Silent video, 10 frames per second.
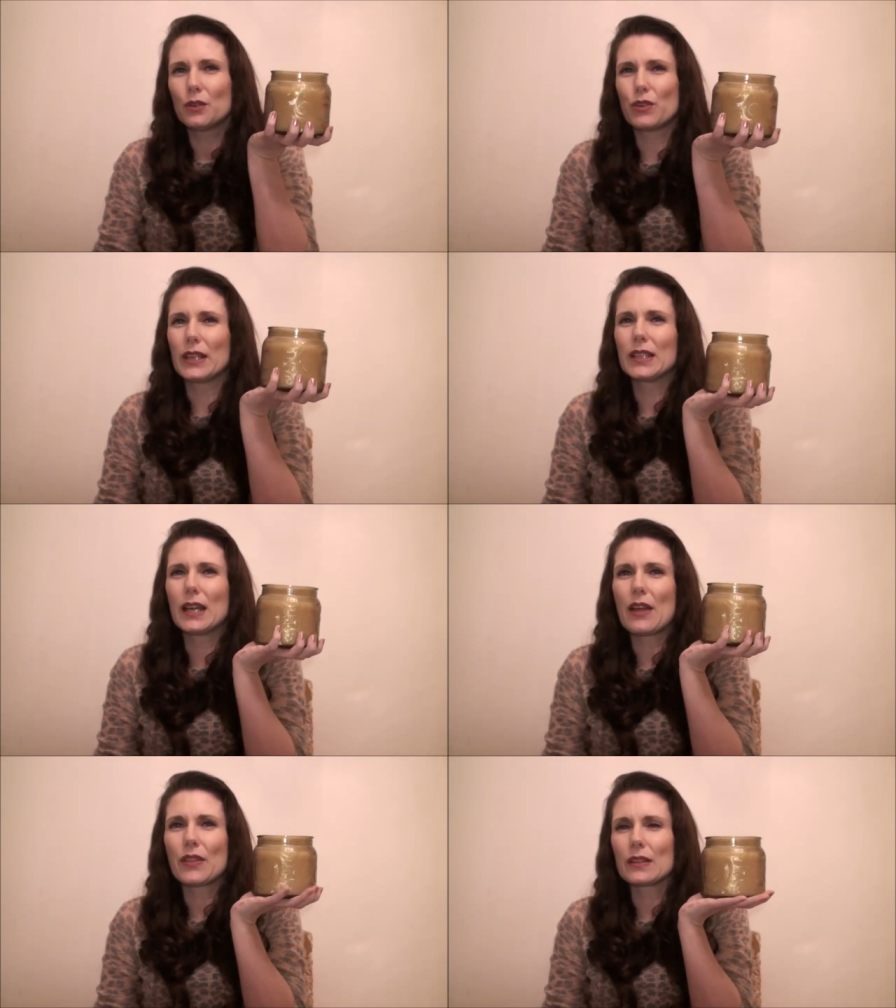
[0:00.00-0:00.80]
rightly,
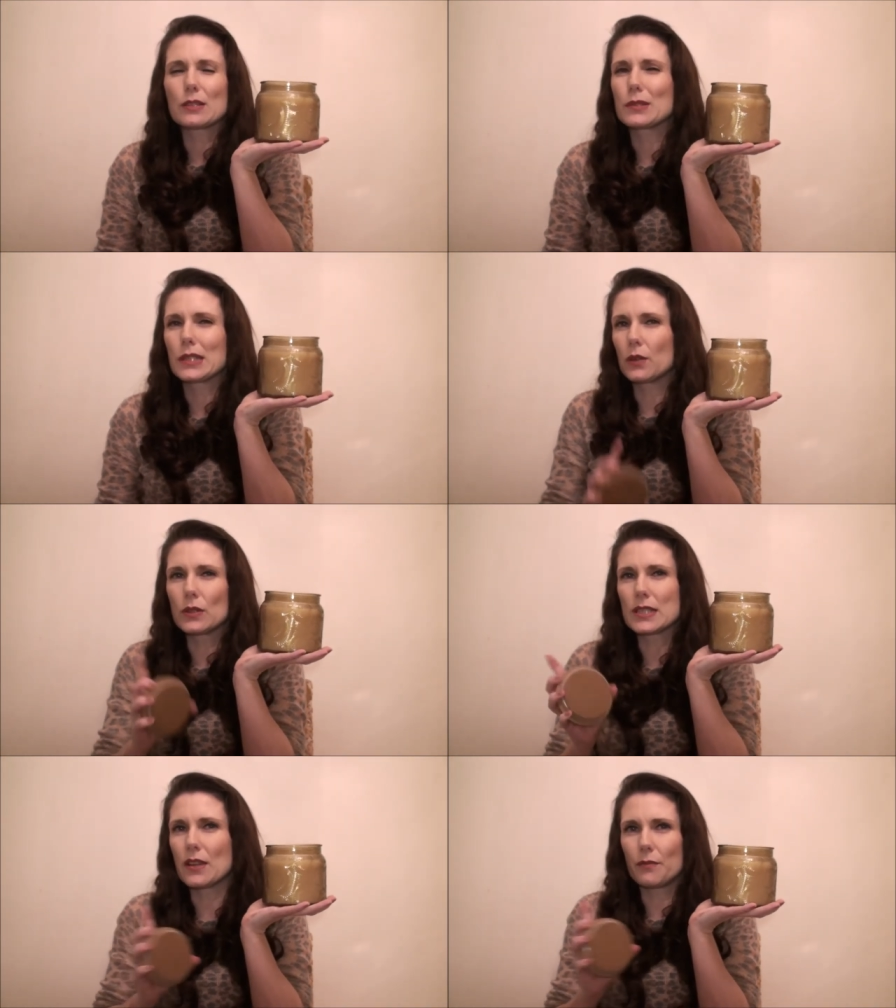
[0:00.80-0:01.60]
I think this was around
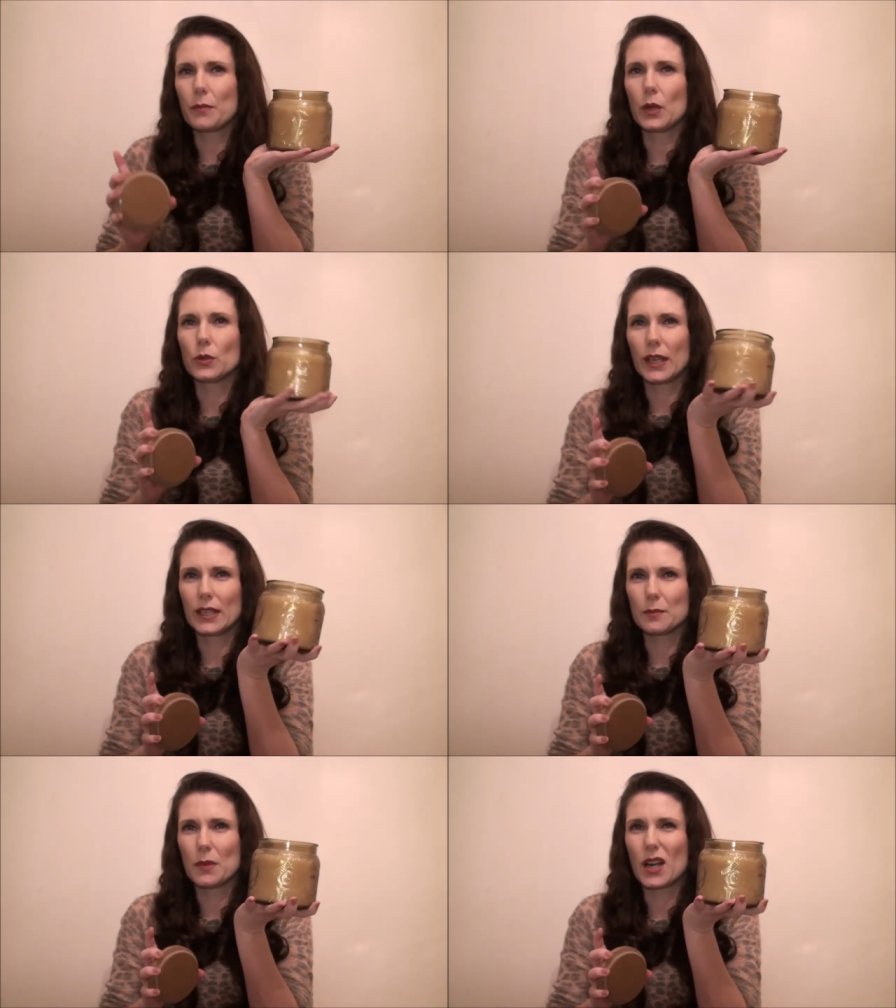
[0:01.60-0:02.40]
the £7
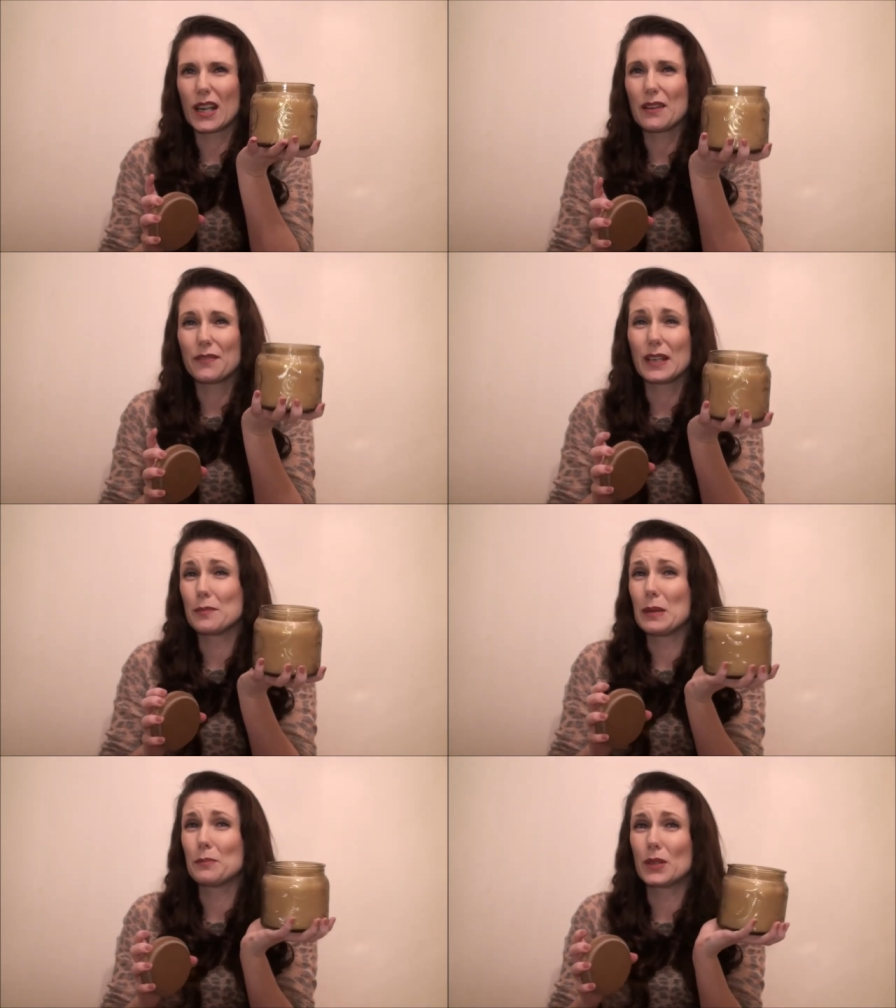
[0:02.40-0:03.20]
kind of mark, if I
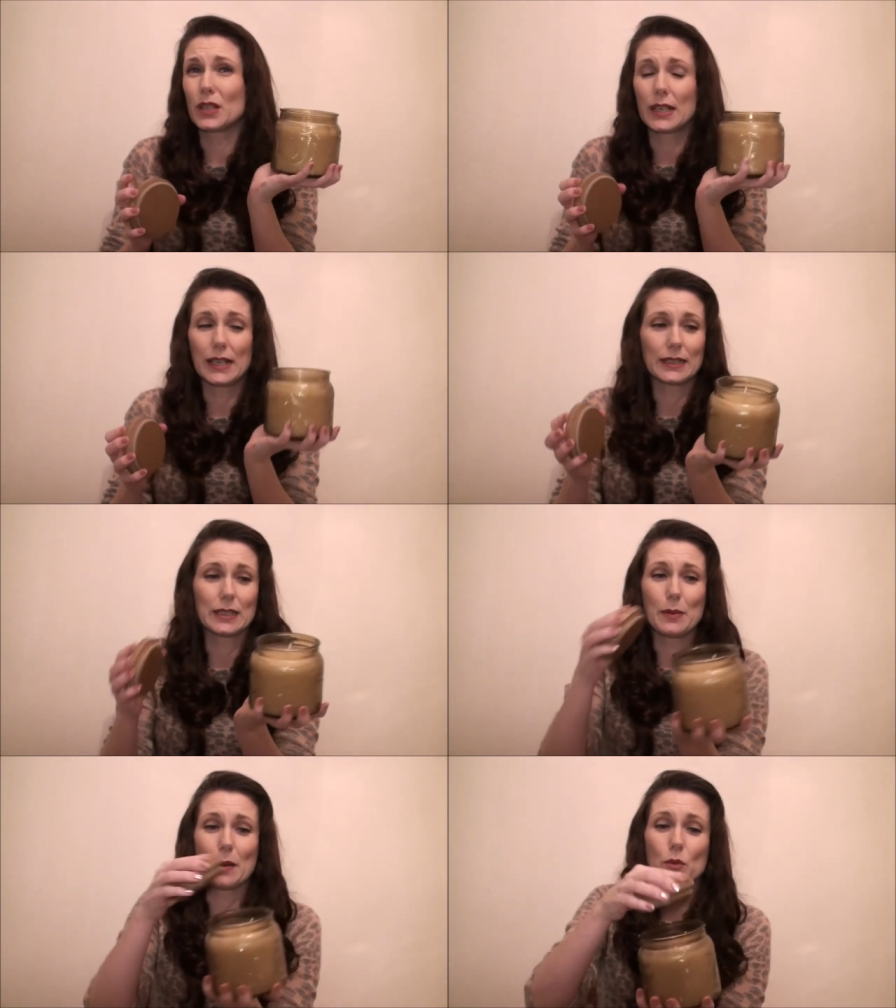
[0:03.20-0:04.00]
remember
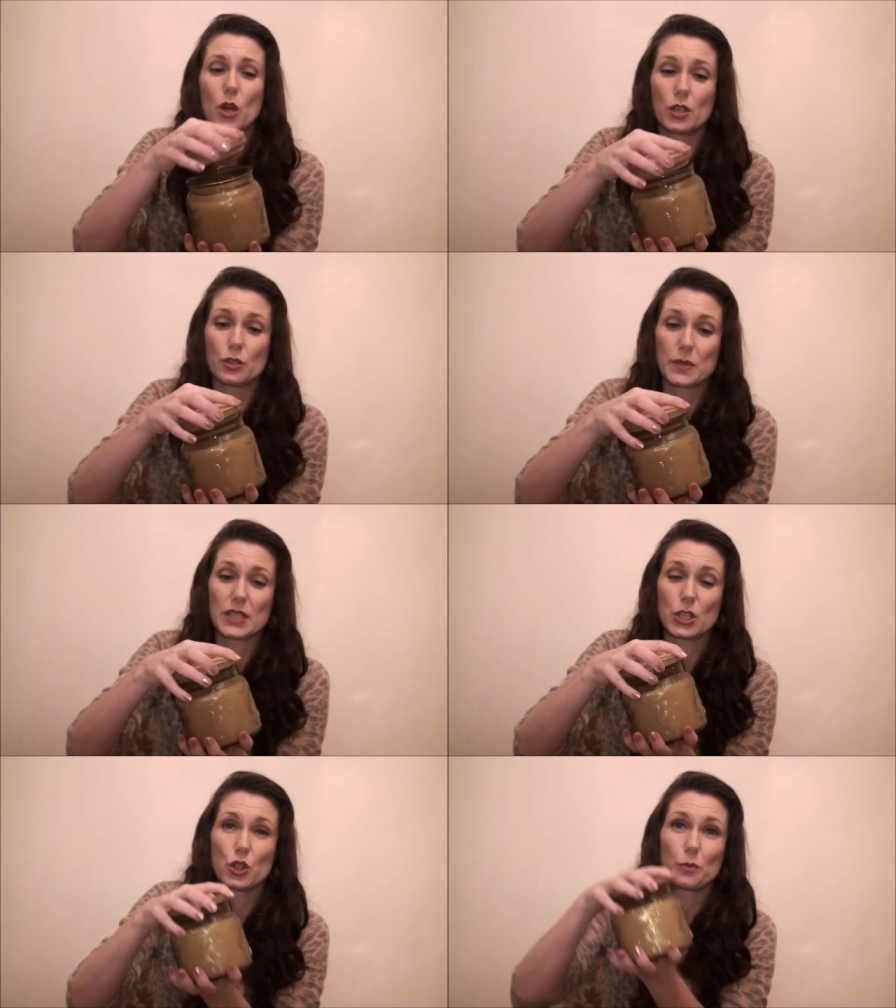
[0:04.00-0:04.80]
correctly, but I'm not
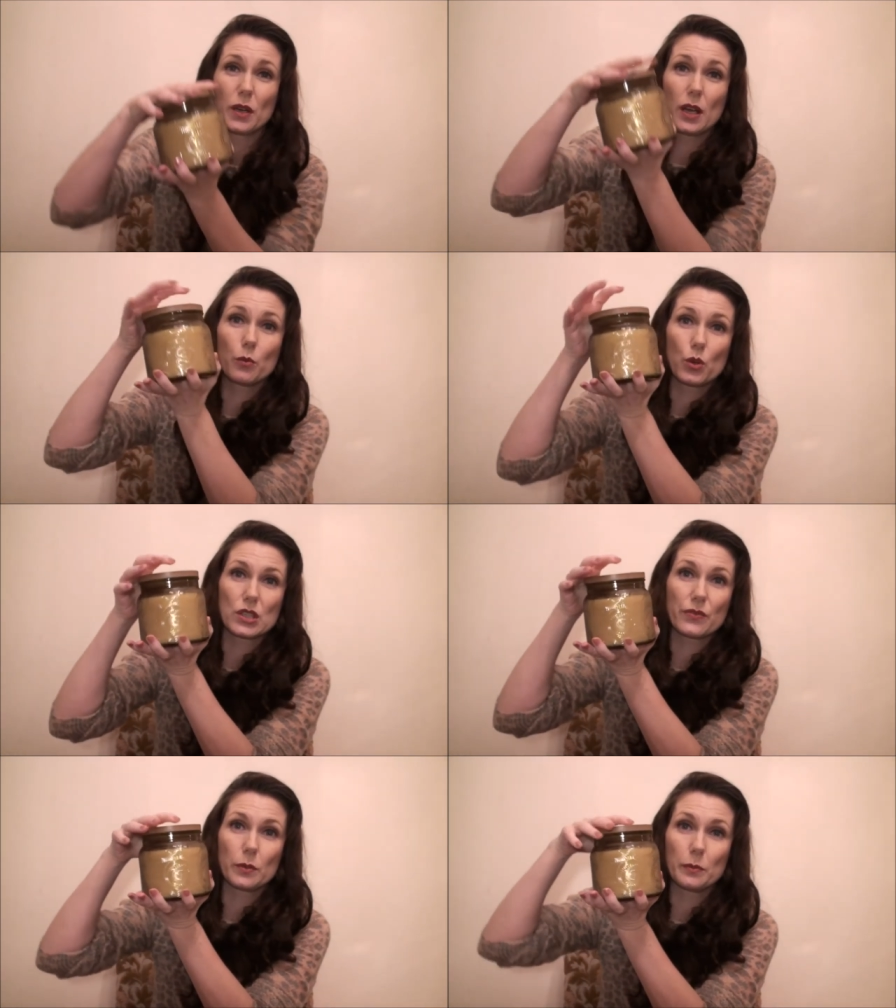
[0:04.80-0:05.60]
100% sure, but it was
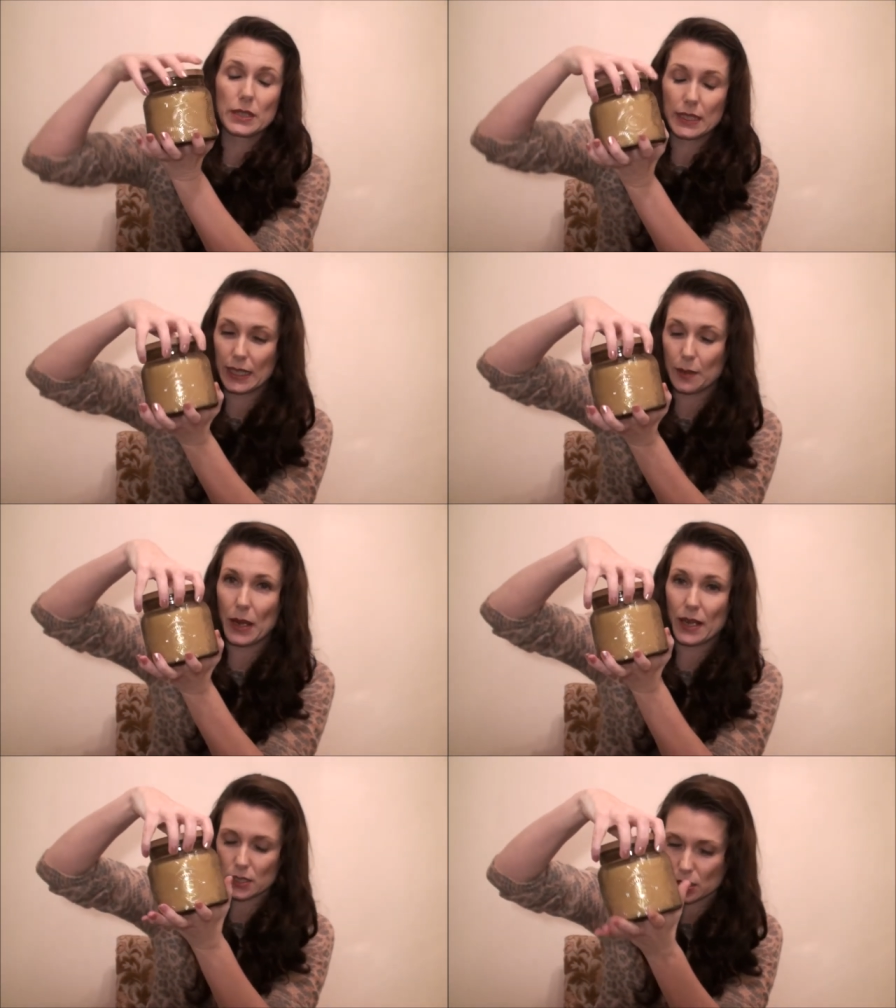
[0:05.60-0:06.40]
from TK
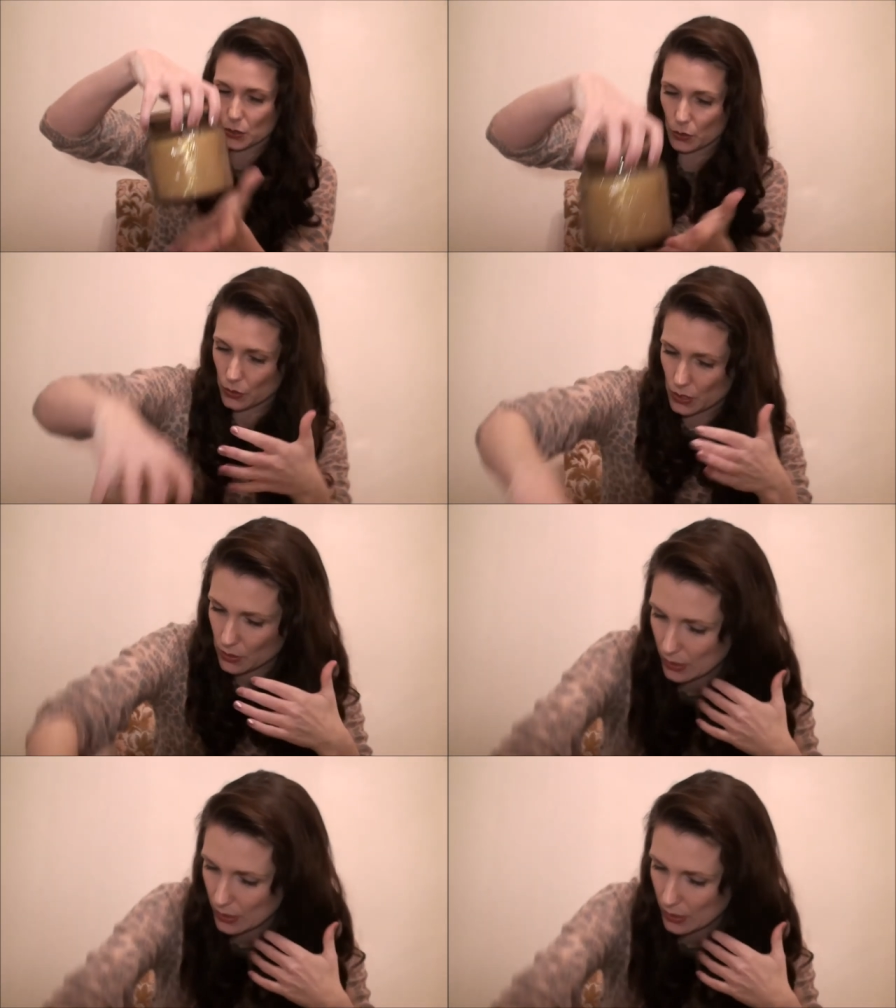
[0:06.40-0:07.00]
Maxx, so there's